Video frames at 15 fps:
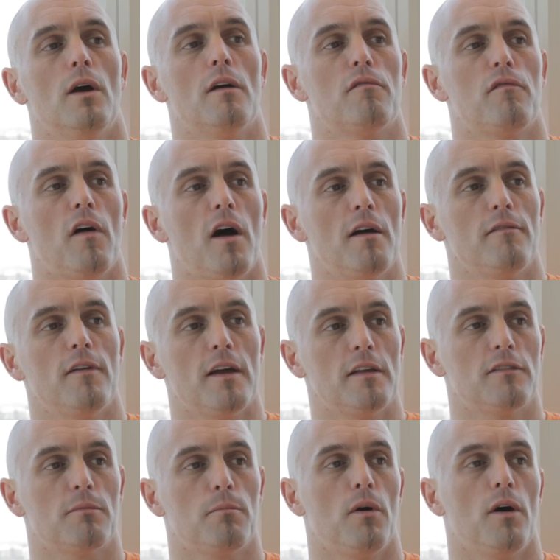a
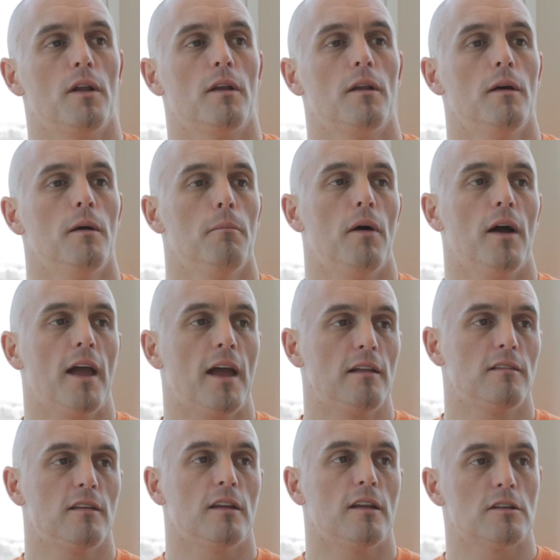5/8 butt by
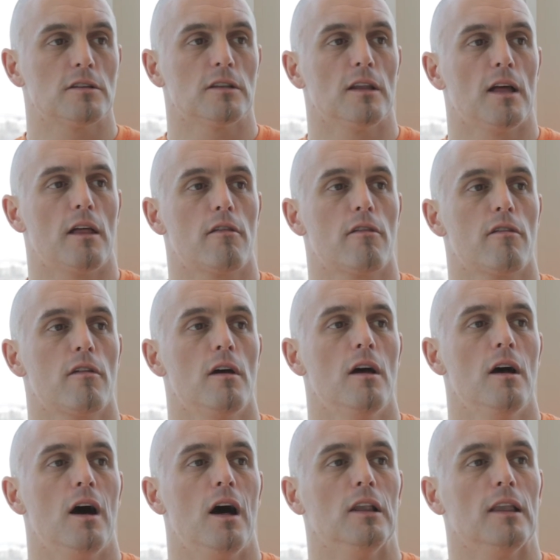18-inch length
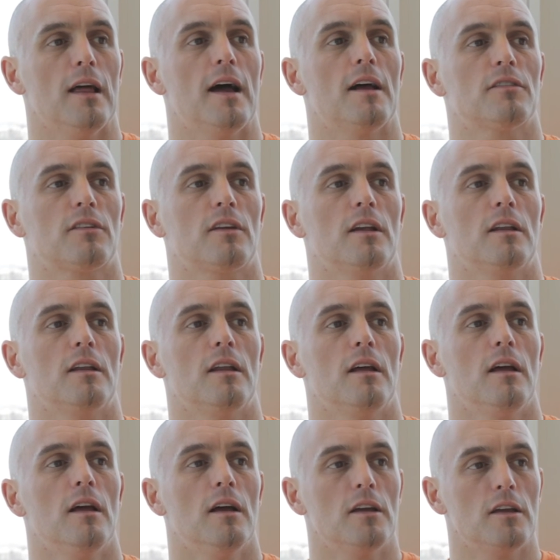Alaskan
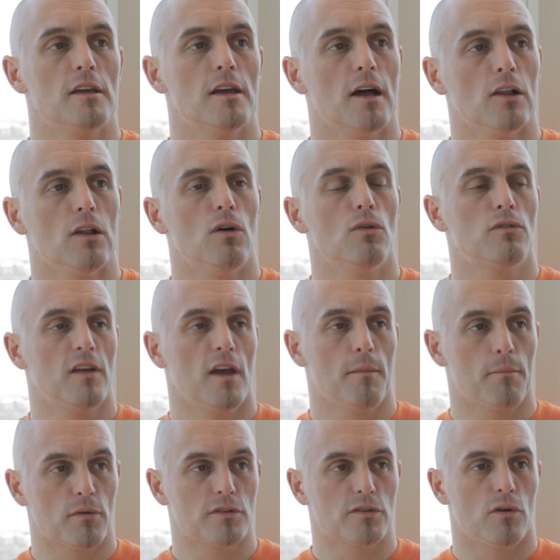yellow
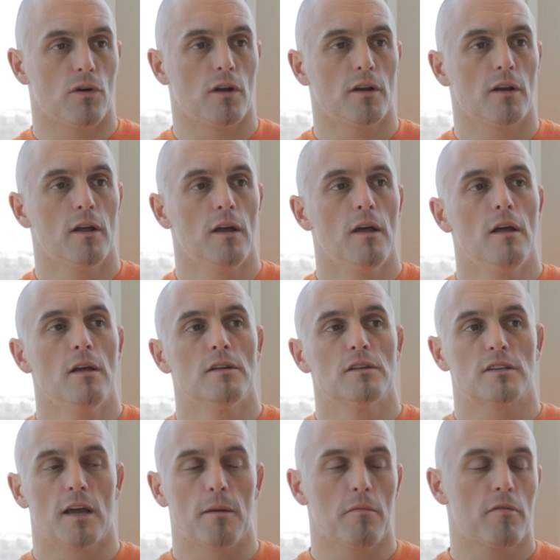taper sawn,
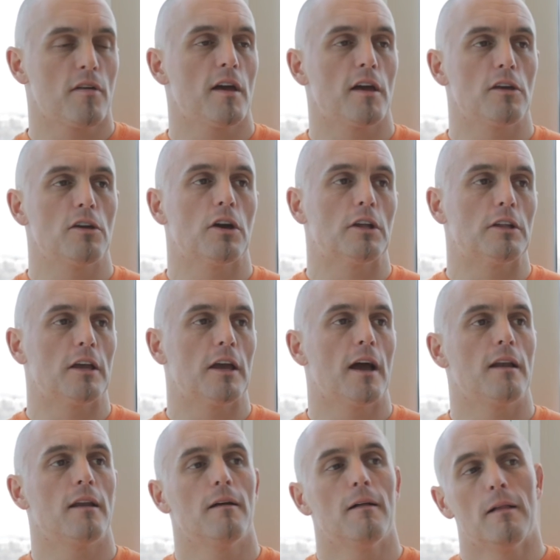same thing, you can
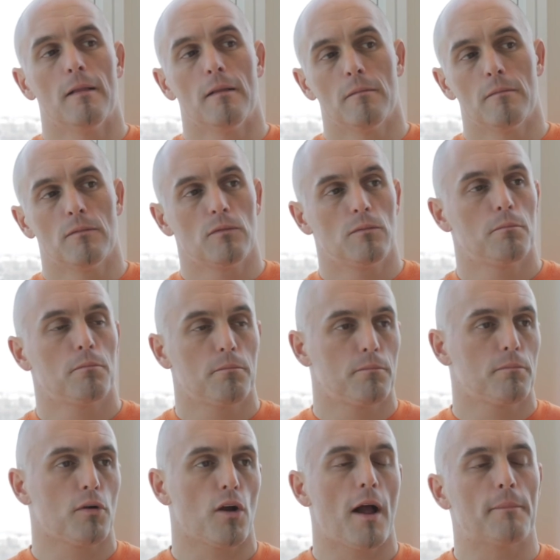get
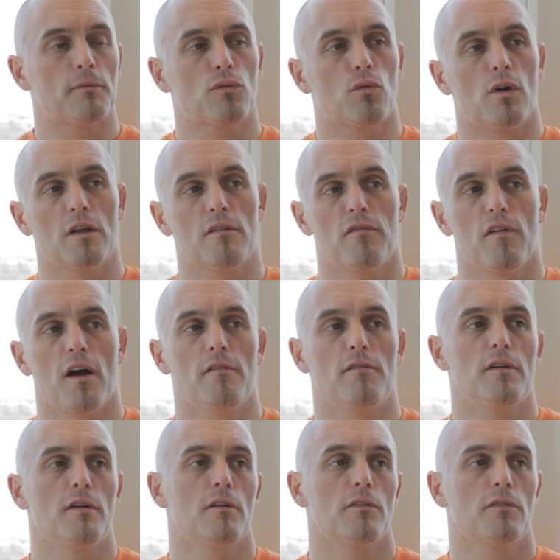perhaps 25
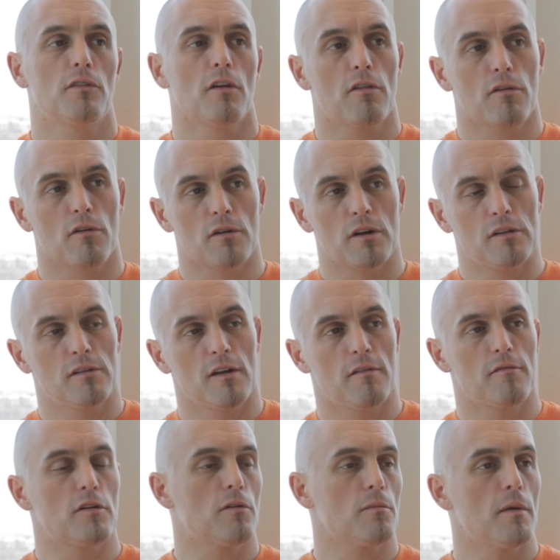years to
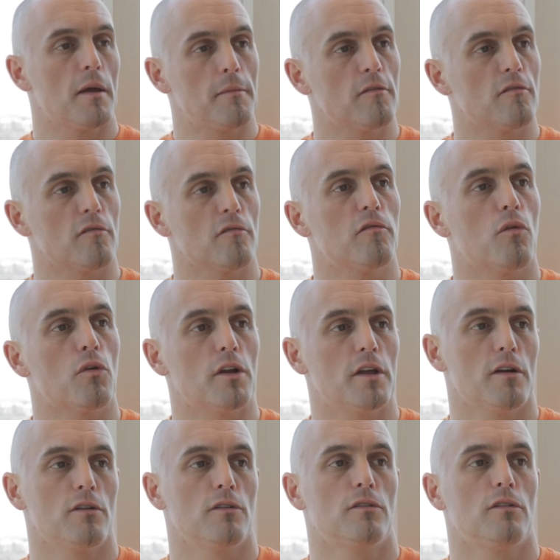37 or maybe even 40
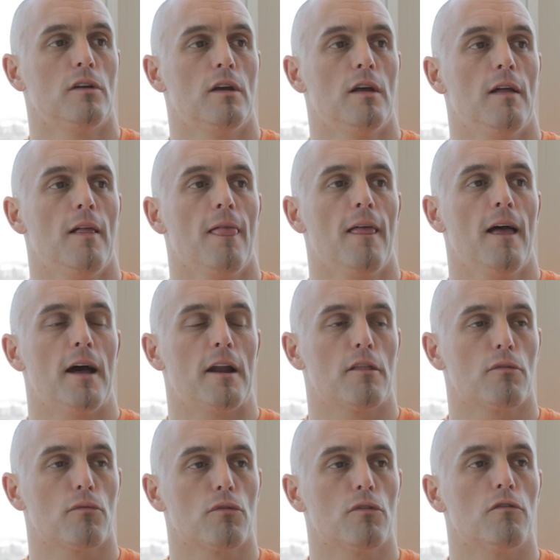years out of
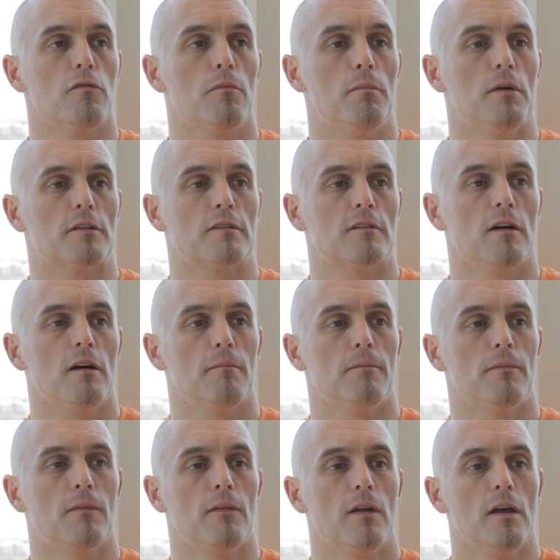the roof. But
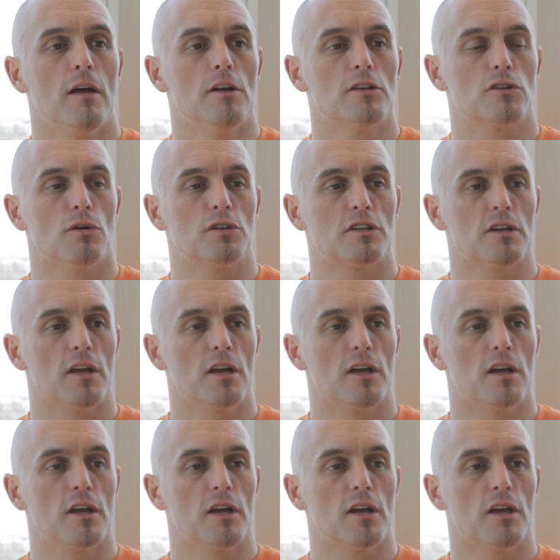so